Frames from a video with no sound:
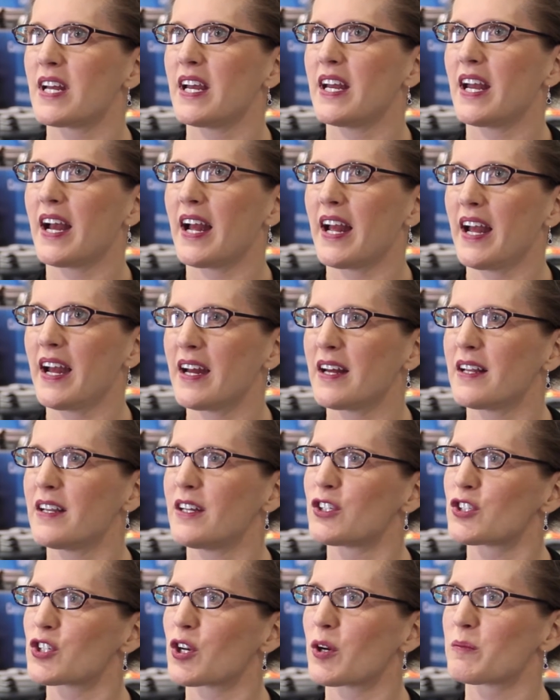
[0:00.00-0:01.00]
stay ahead
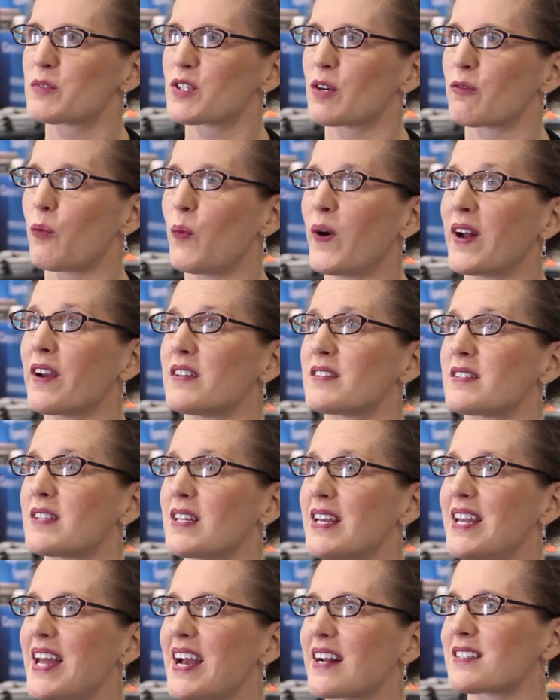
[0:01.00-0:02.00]
in terms of what is
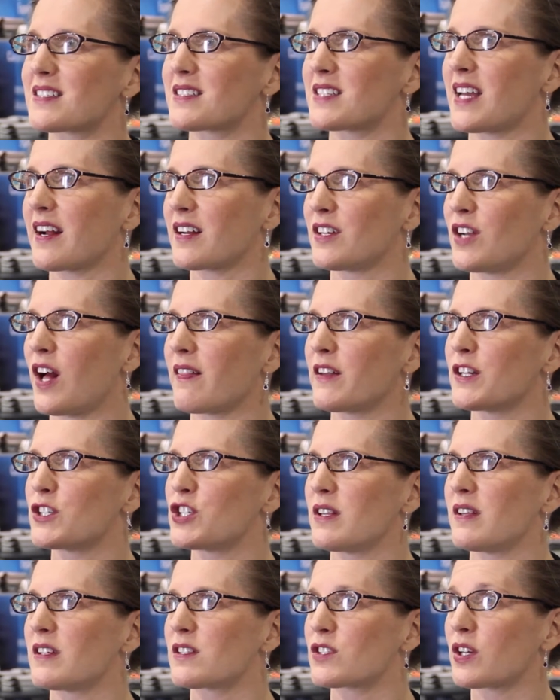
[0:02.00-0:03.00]
the next
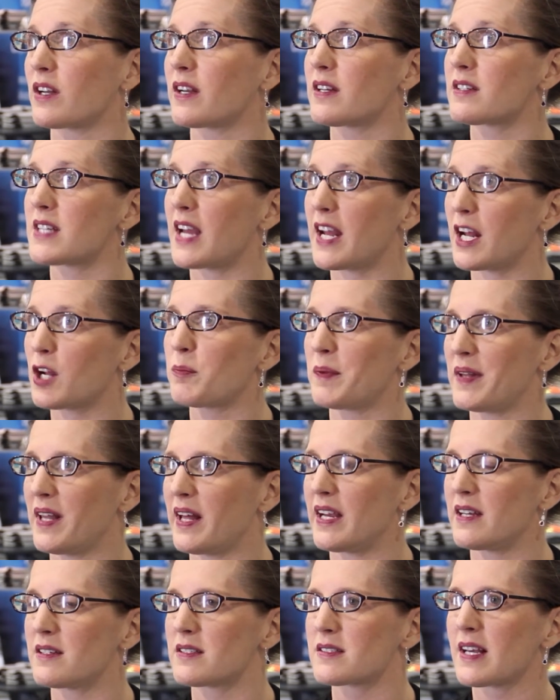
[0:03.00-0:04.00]
technology that's going to take
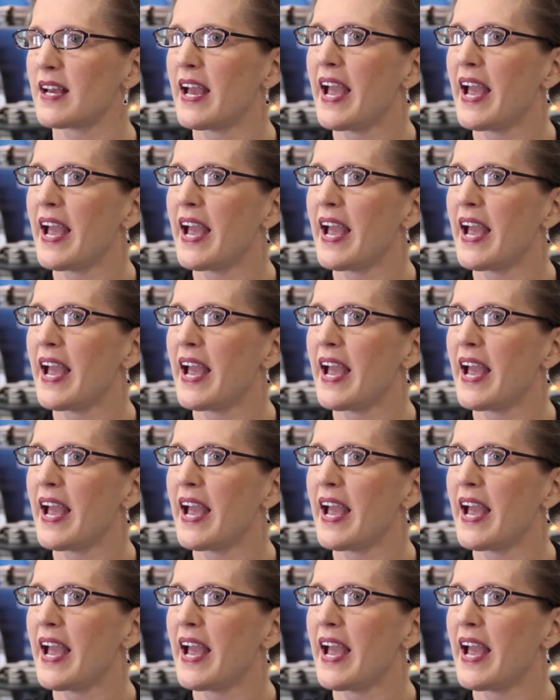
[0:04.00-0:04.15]
place.